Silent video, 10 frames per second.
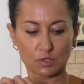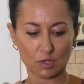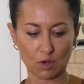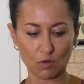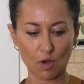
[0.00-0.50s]

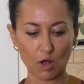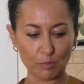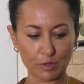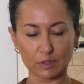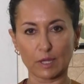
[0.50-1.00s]
So
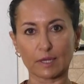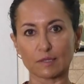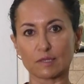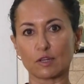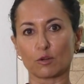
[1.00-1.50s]
I'll put like
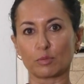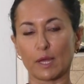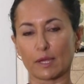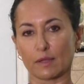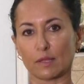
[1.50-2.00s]
a cedar
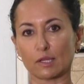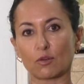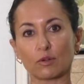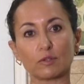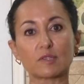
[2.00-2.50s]
plank and then
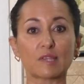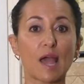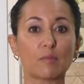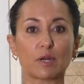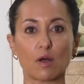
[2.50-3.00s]
grill
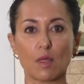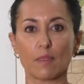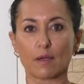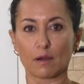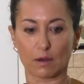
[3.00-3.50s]
salmon
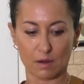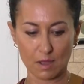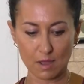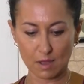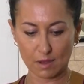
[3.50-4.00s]
on
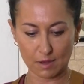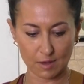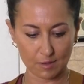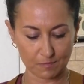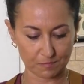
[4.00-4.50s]
there.
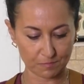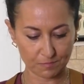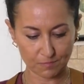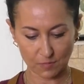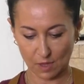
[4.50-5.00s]
Um,
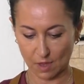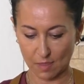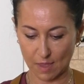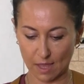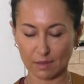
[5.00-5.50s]

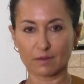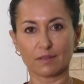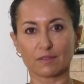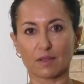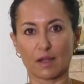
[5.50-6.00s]
and that
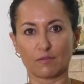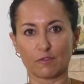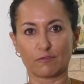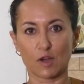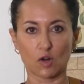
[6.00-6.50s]
is kind of
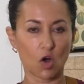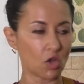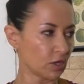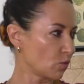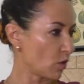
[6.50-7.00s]
a fun
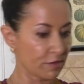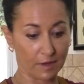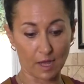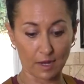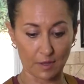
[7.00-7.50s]
all-in-one
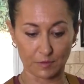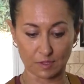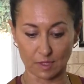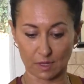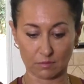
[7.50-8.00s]
thing. I got
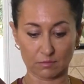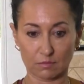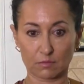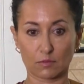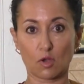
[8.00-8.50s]
this at
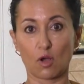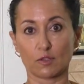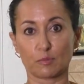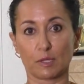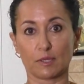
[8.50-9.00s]

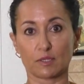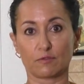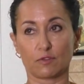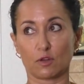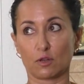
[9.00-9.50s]
Cost Plus
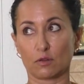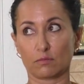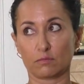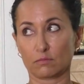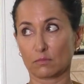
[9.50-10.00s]

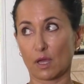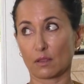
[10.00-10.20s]
for, I